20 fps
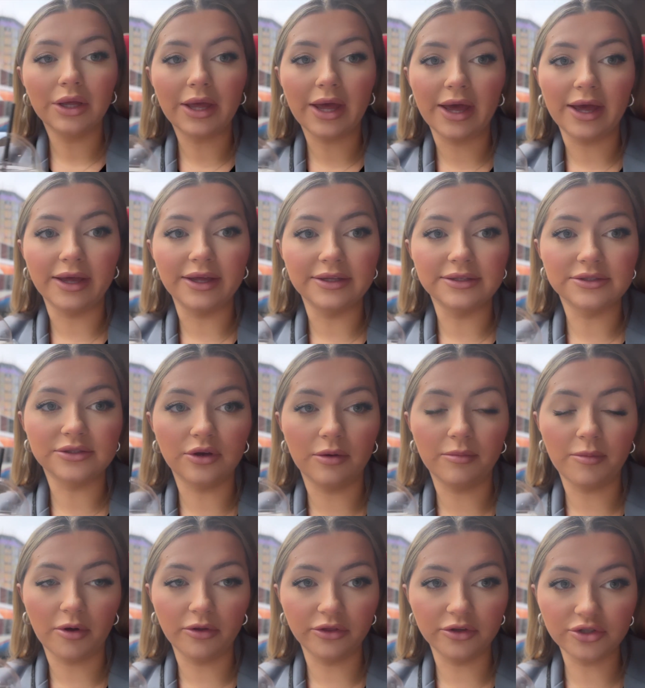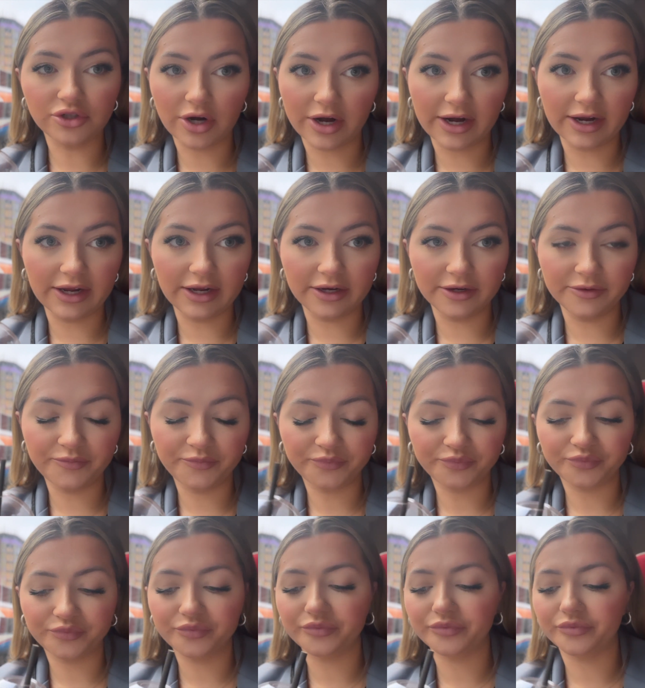Okay, so I'm on the train.
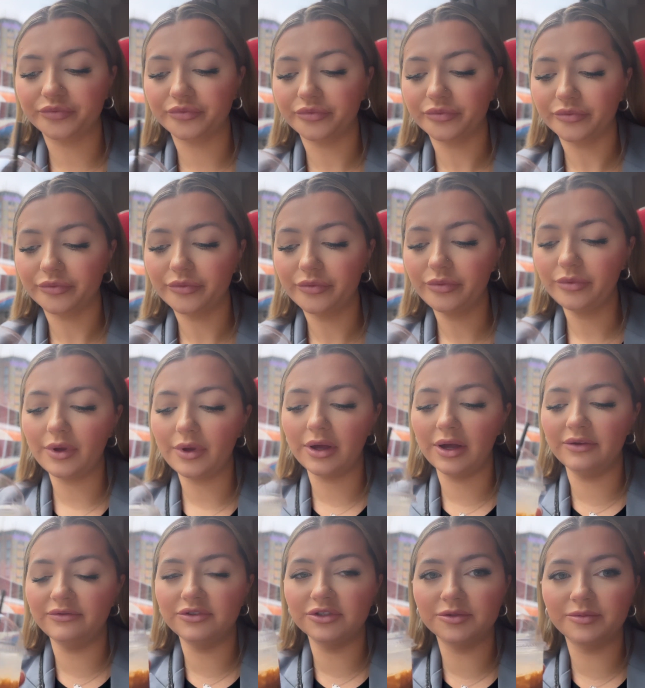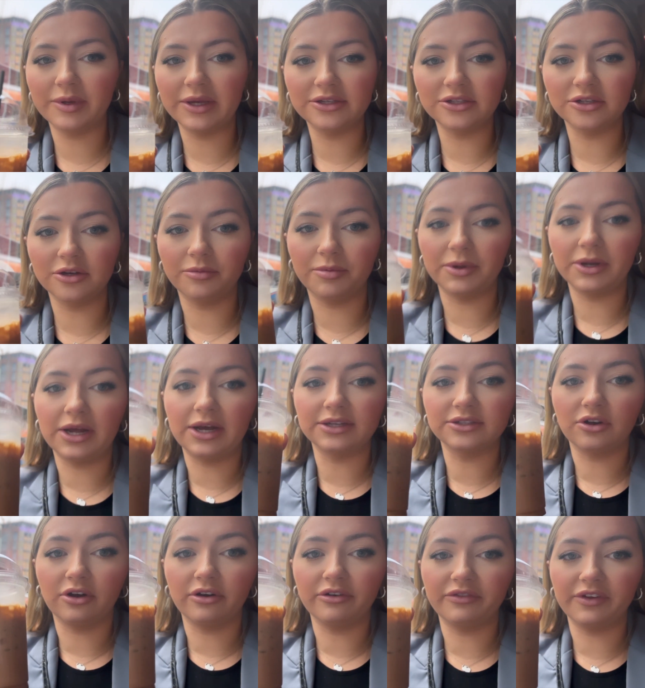I've just picked up a nice
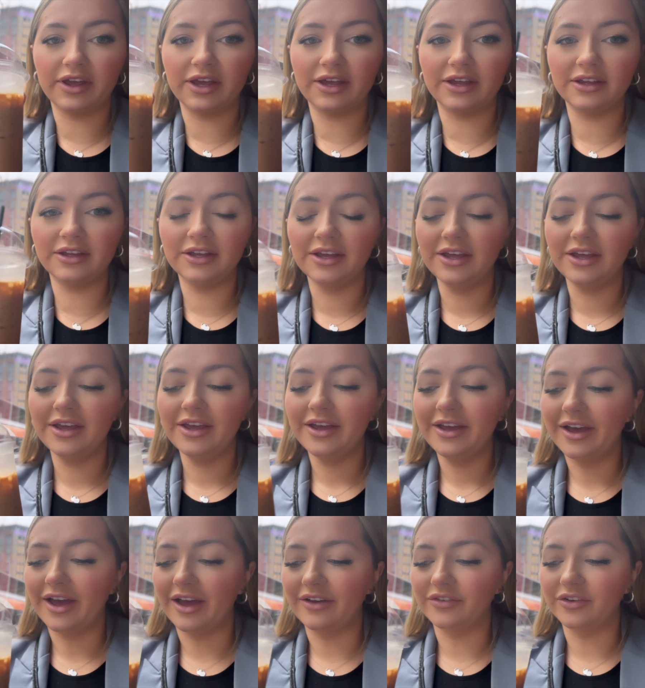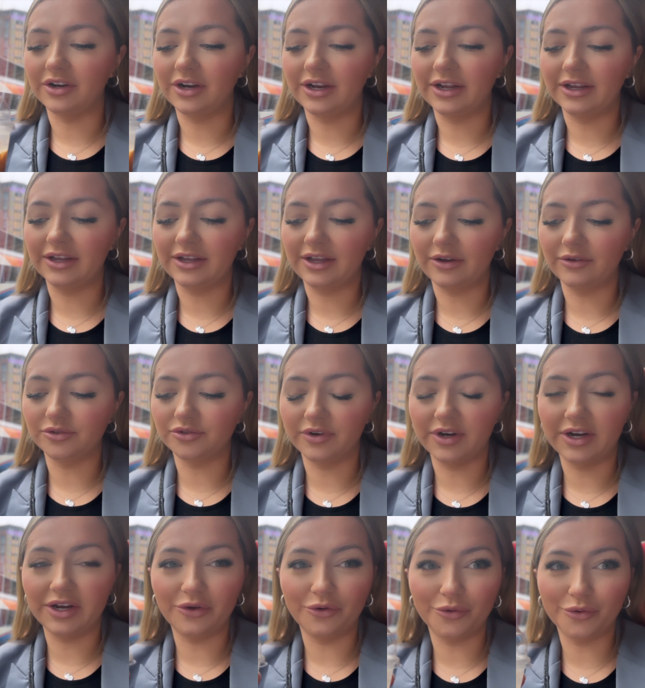coffee. I feel like I was
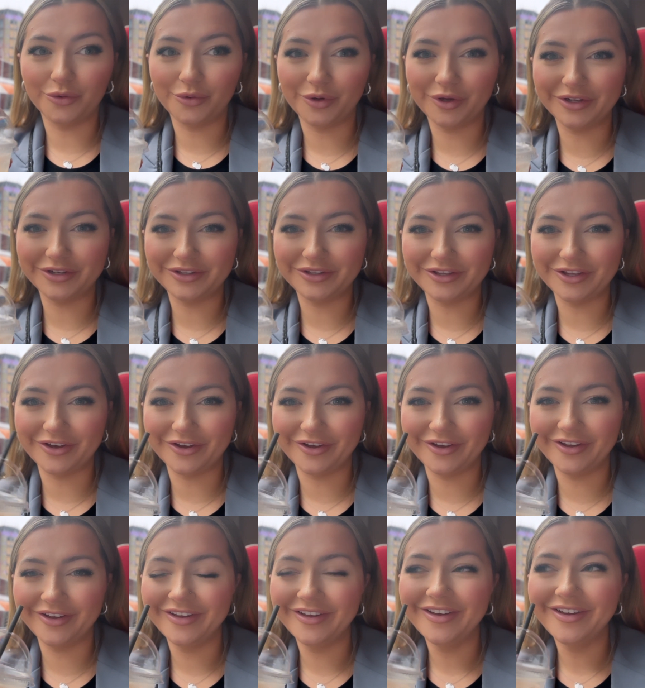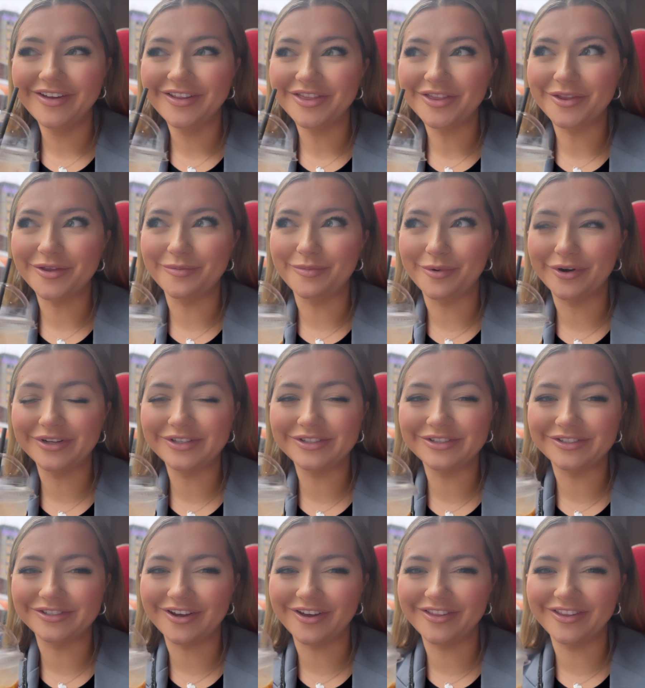really awkward. The
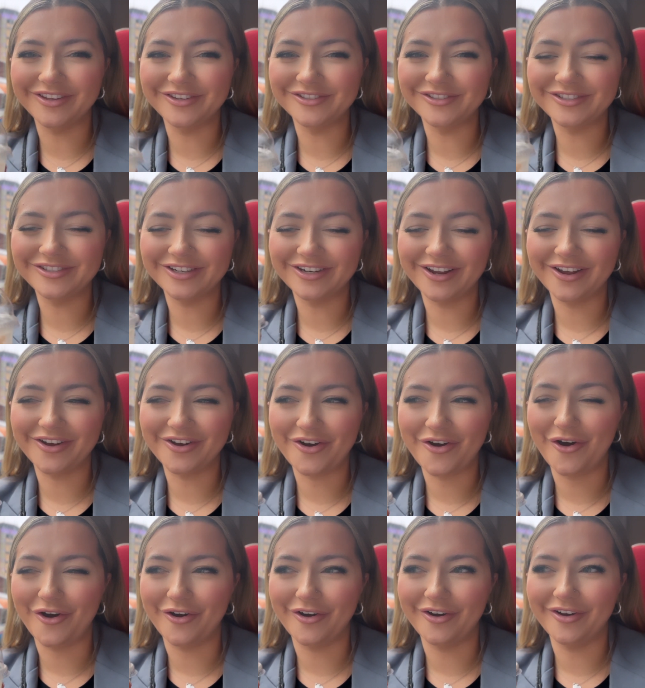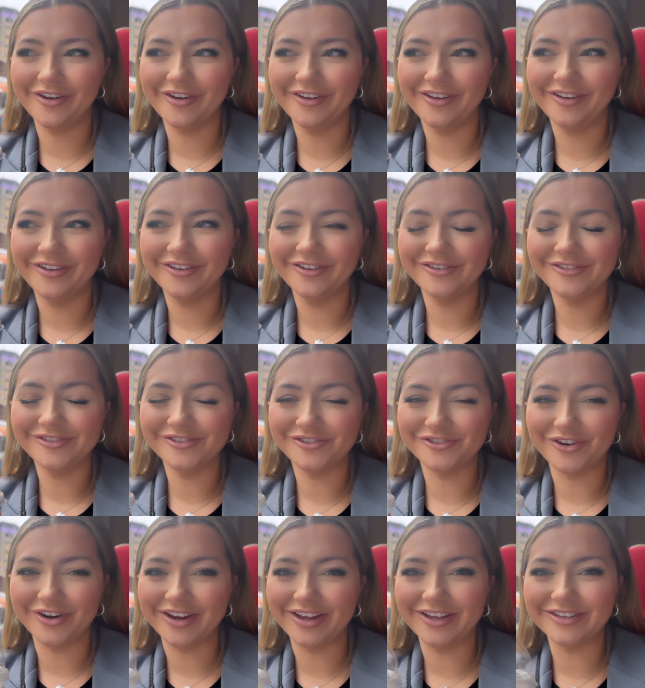barista, they just did like a hot
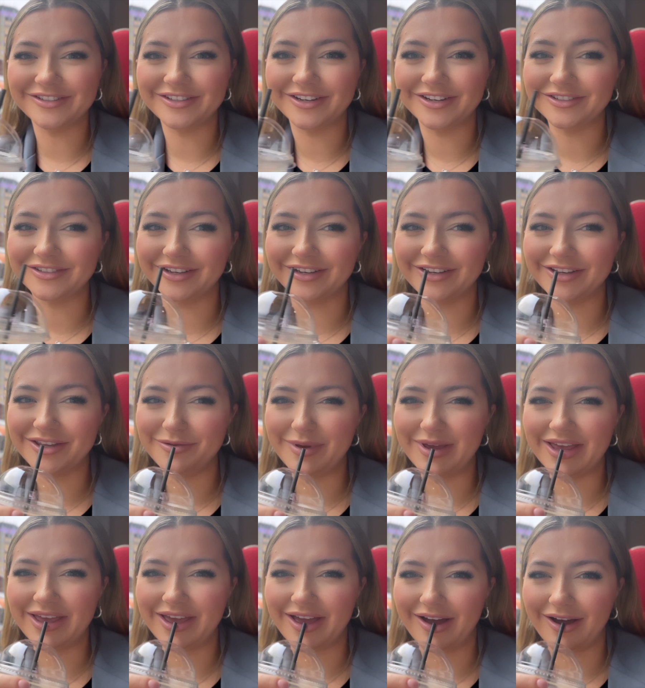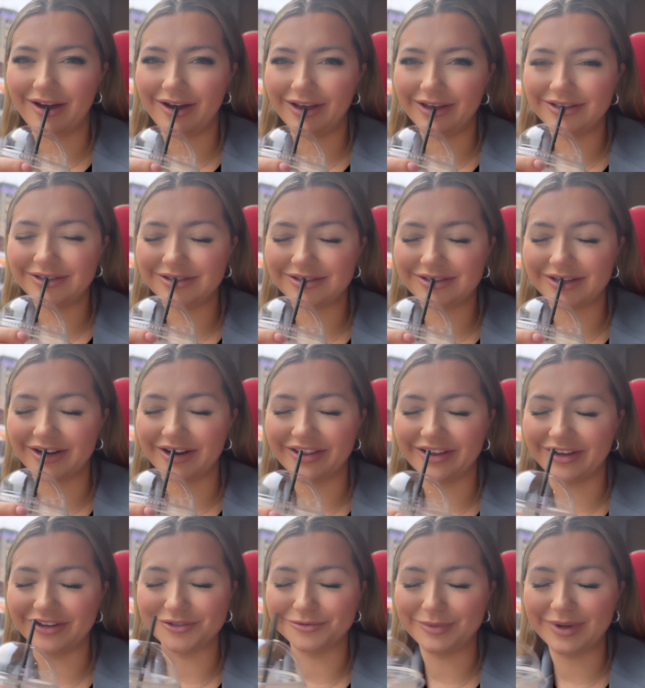drink. So I was like, can you make it iced? And I think
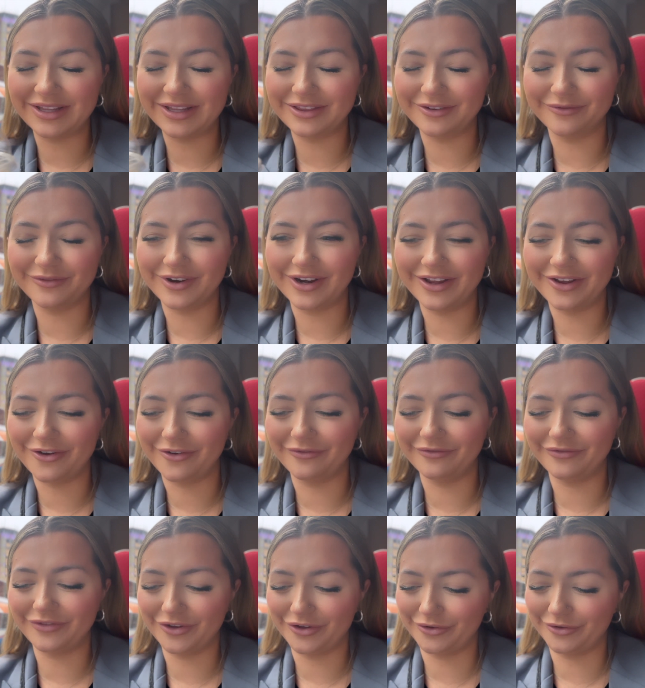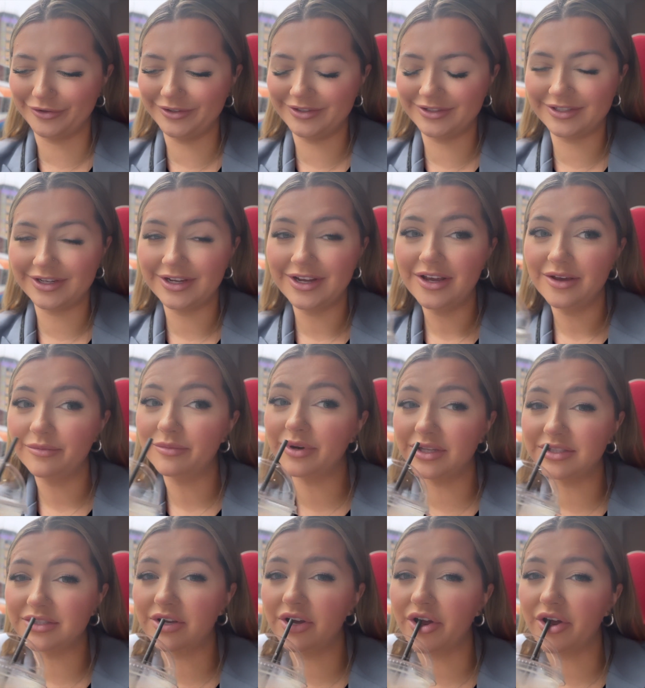I just made them really confused, but
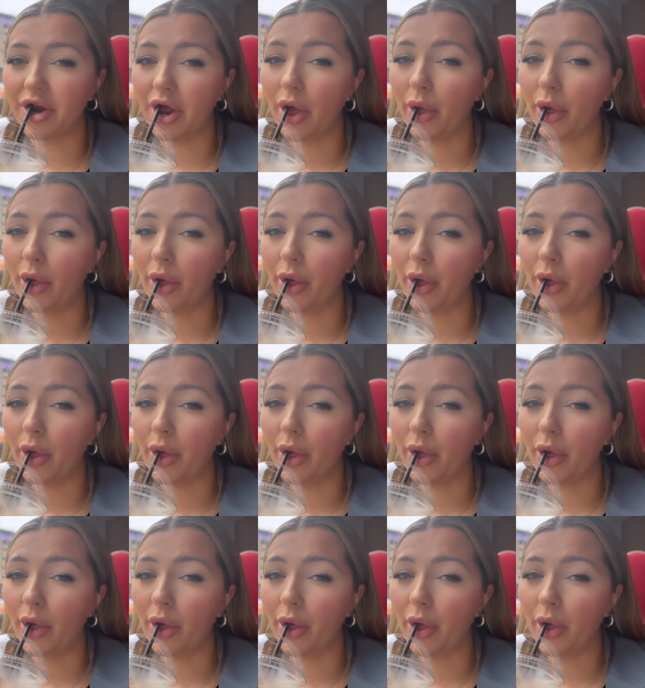it's good.